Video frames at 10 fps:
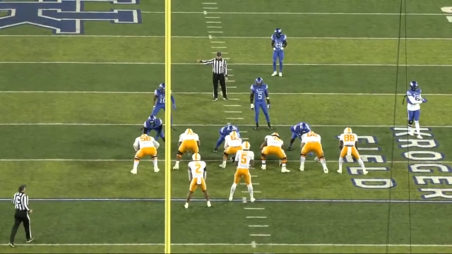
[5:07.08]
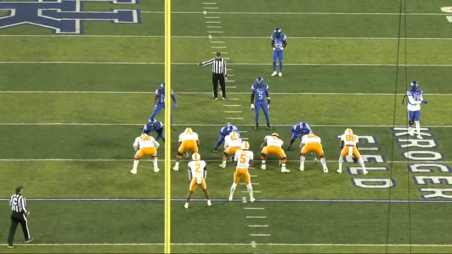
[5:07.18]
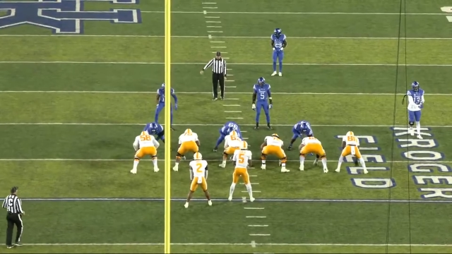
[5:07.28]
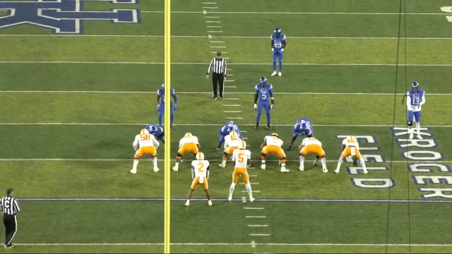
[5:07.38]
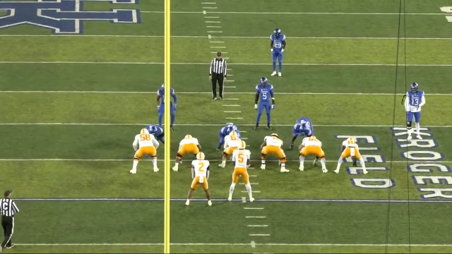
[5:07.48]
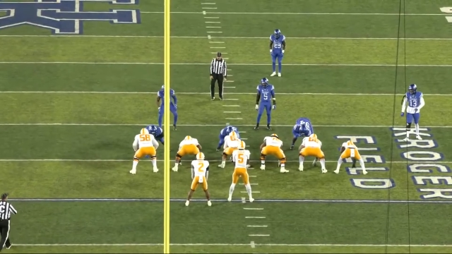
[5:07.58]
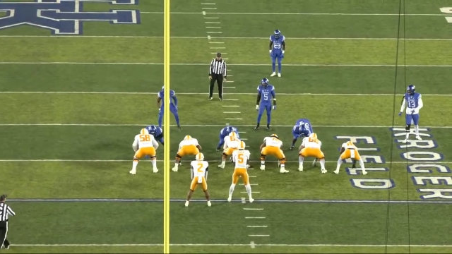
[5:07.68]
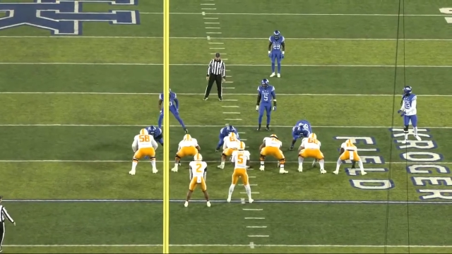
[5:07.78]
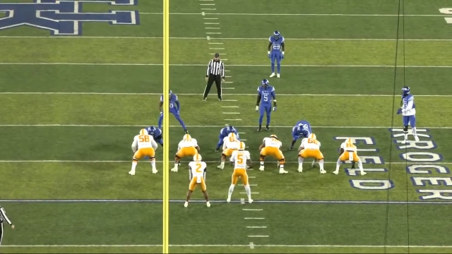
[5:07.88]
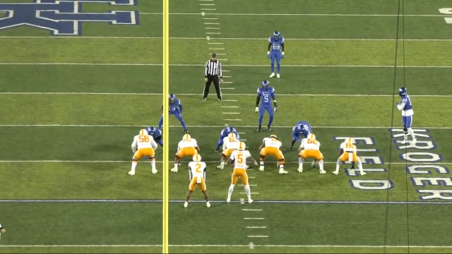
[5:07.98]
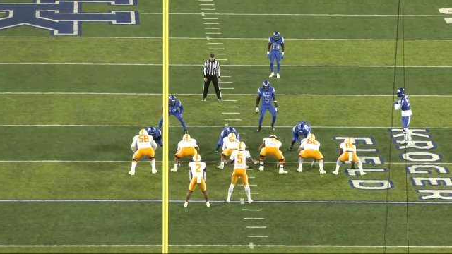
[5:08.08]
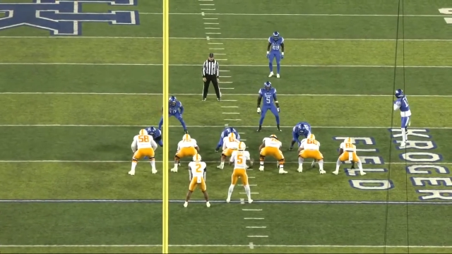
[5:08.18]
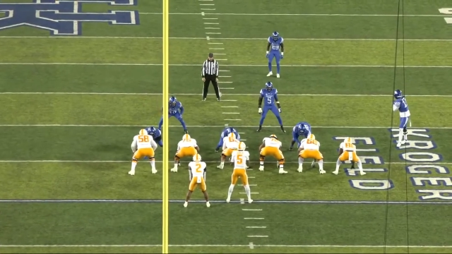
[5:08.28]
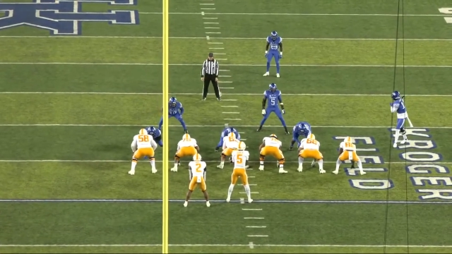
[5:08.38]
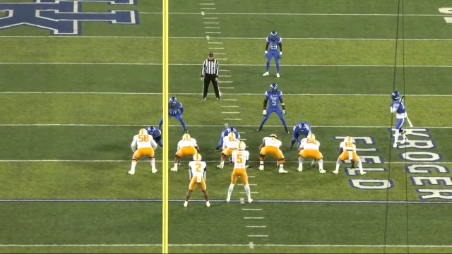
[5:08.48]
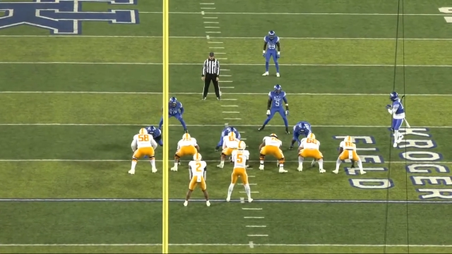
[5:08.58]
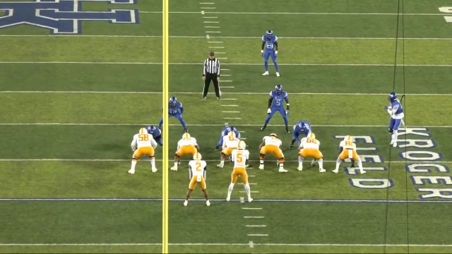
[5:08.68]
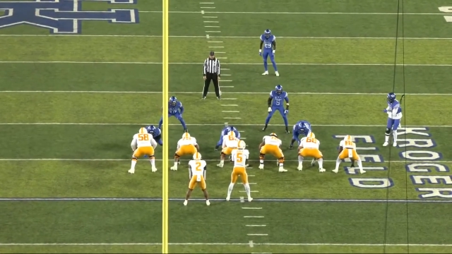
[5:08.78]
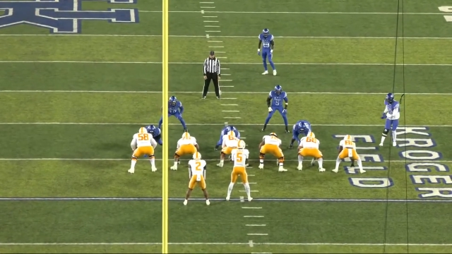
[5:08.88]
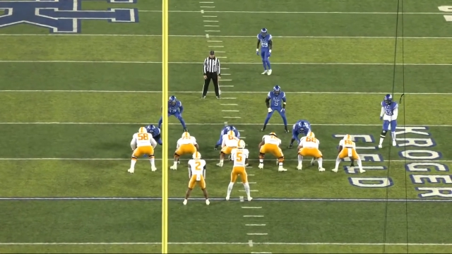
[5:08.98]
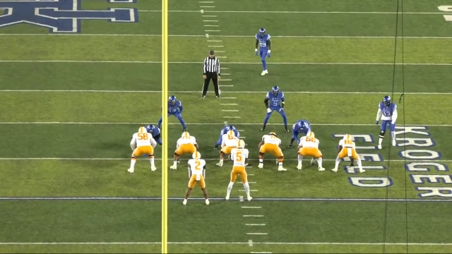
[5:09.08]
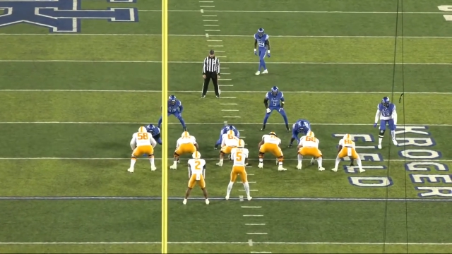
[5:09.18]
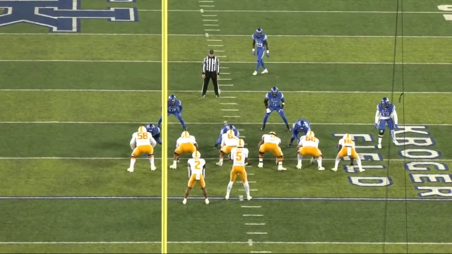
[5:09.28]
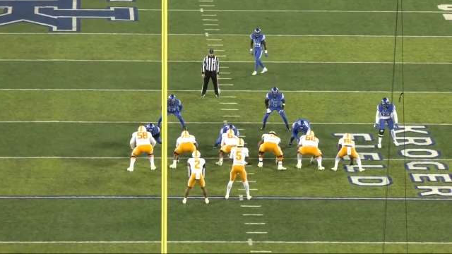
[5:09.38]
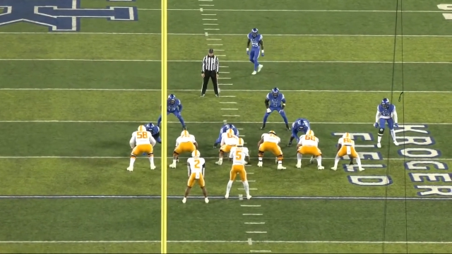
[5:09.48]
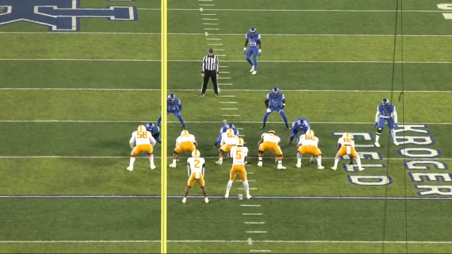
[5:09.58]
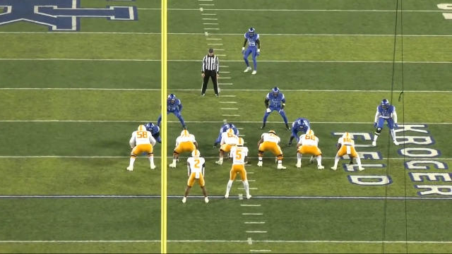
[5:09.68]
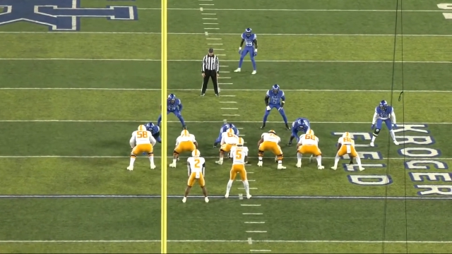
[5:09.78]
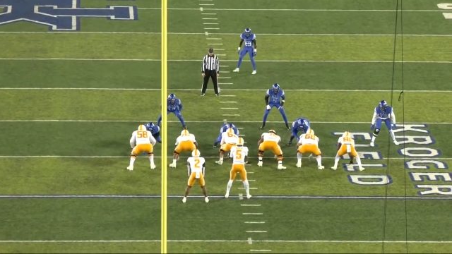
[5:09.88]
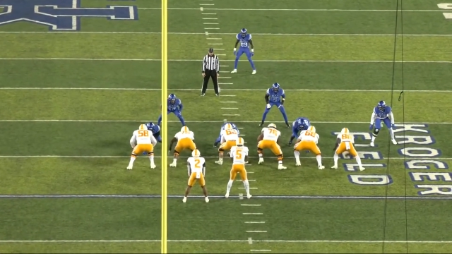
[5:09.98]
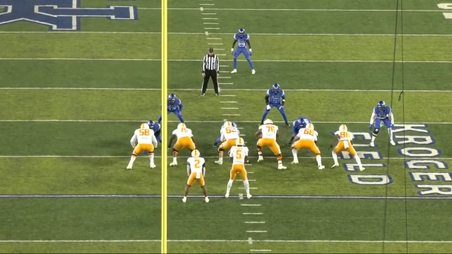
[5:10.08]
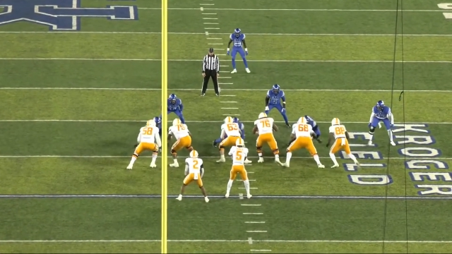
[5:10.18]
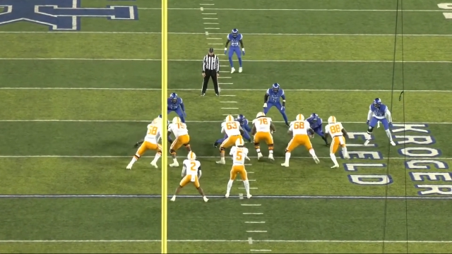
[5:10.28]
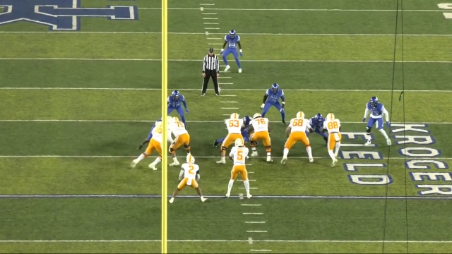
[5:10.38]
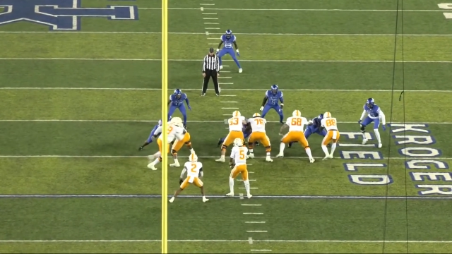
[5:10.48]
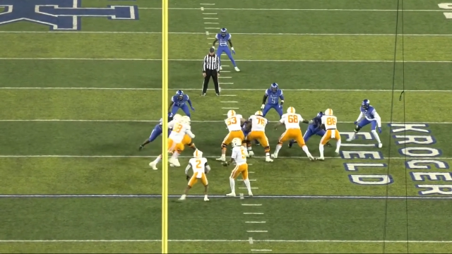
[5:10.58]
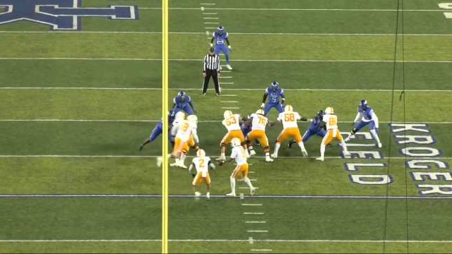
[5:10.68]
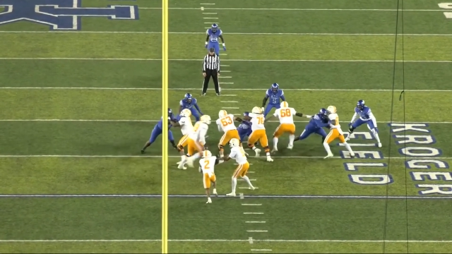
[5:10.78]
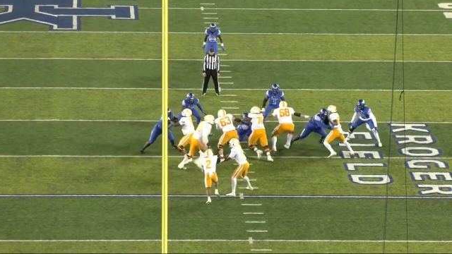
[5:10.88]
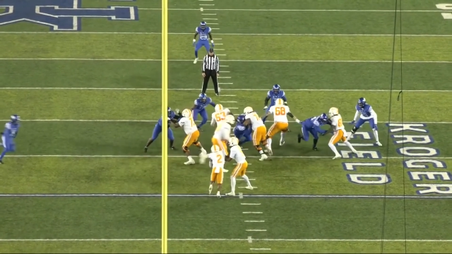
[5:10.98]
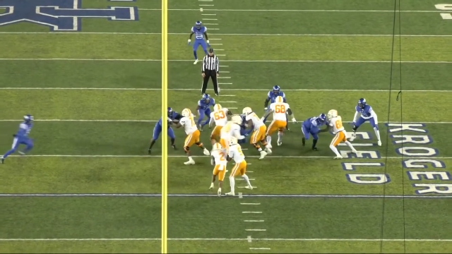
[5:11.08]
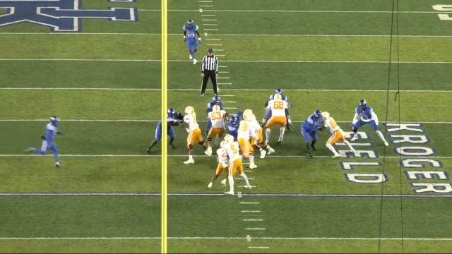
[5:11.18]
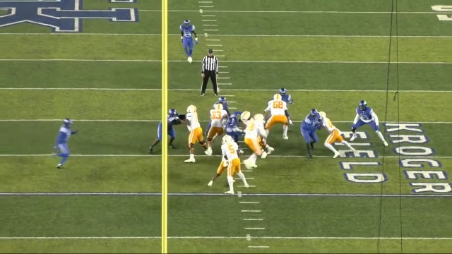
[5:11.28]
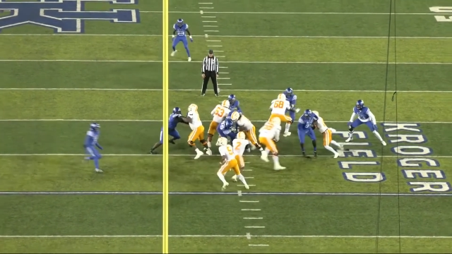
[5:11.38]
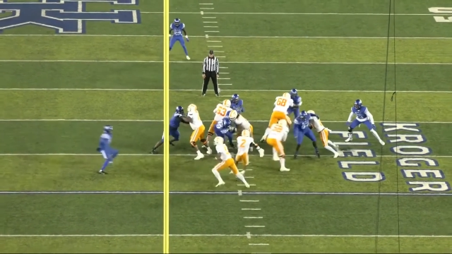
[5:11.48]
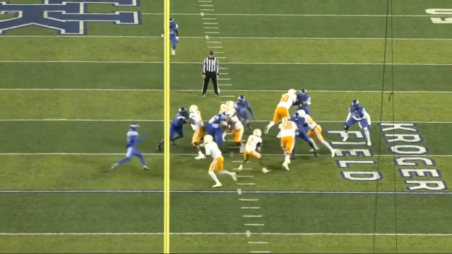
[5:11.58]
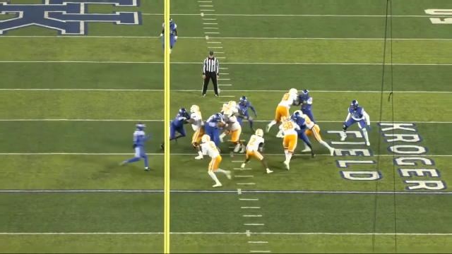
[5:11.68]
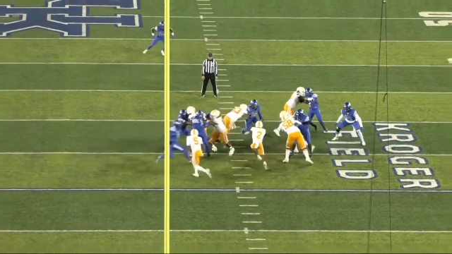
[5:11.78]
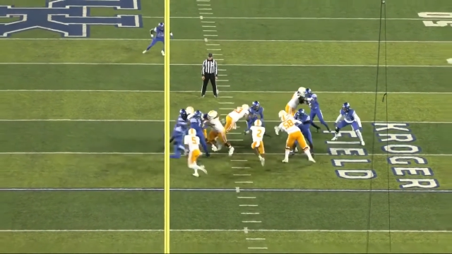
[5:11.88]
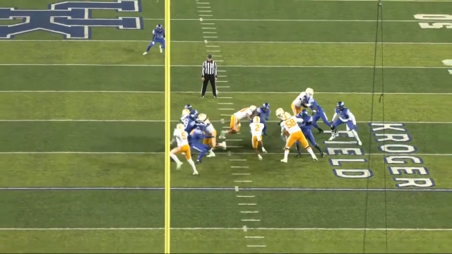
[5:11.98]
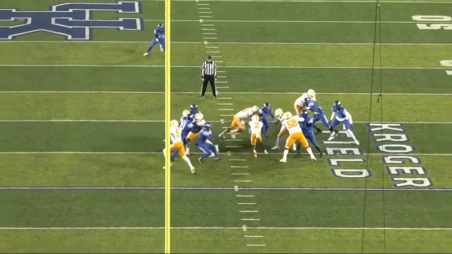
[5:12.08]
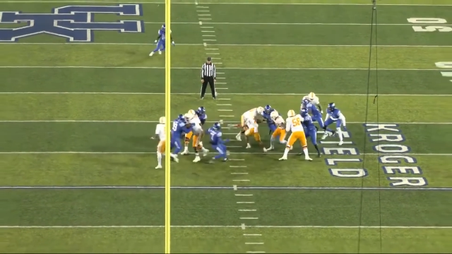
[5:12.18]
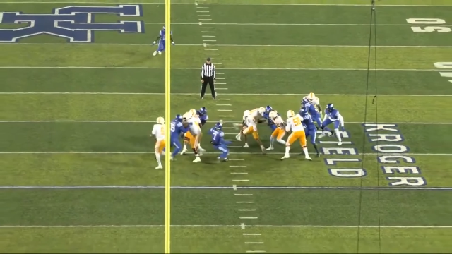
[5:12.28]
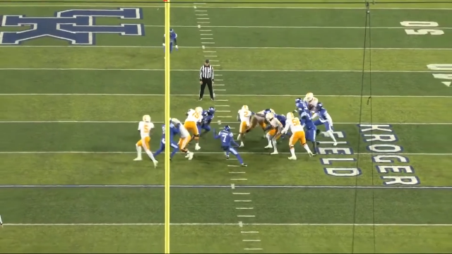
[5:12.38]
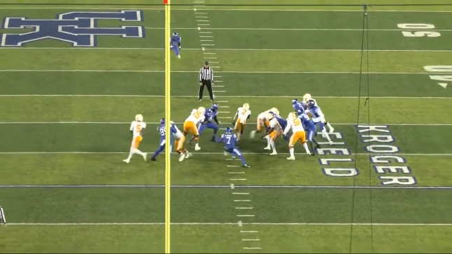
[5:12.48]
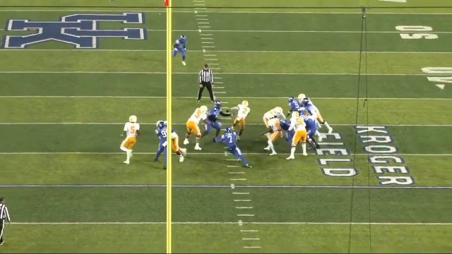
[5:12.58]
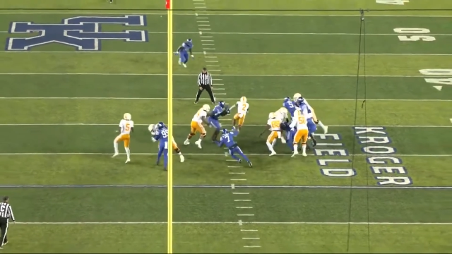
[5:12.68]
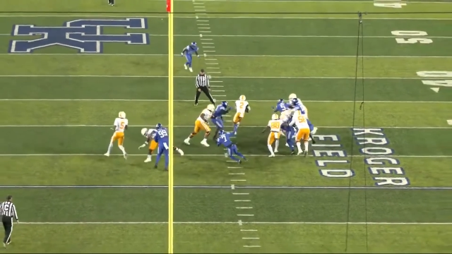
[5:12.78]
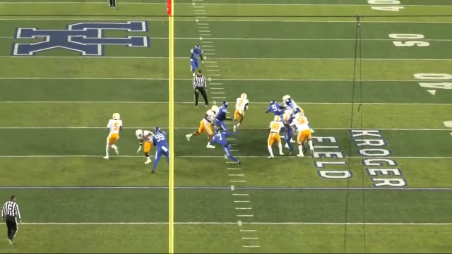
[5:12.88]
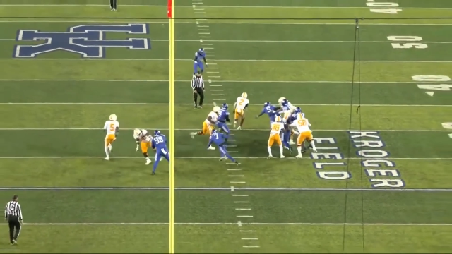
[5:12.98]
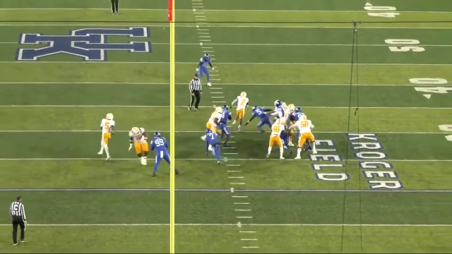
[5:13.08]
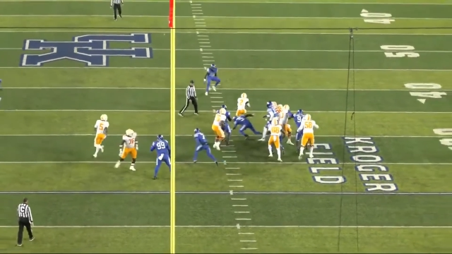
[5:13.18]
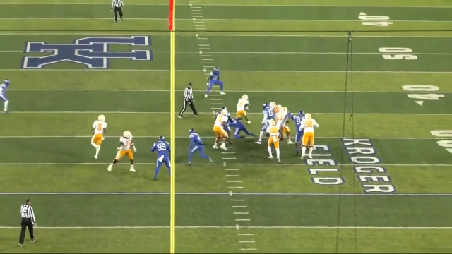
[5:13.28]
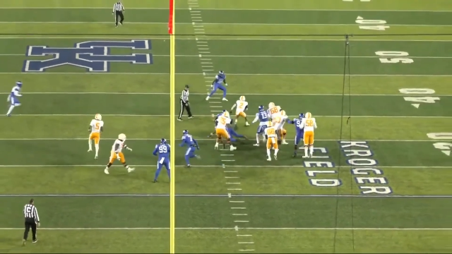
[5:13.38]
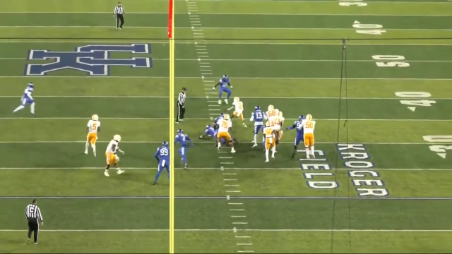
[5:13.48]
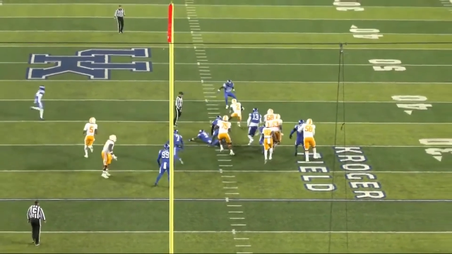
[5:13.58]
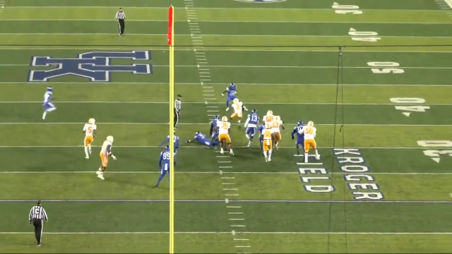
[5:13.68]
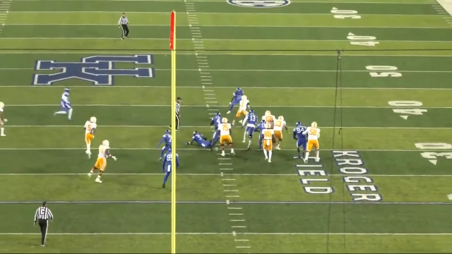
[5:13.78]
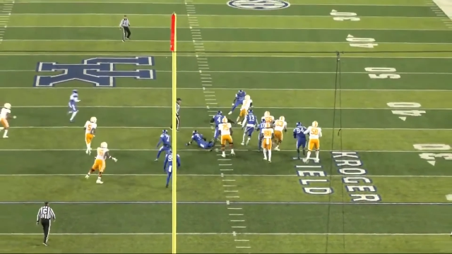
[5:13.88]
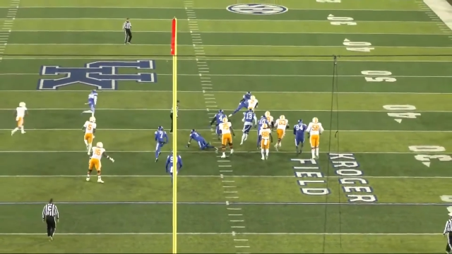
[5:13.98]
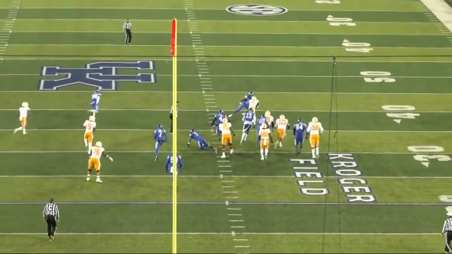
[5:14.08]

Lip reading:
No face is visible, so there are no lips to read.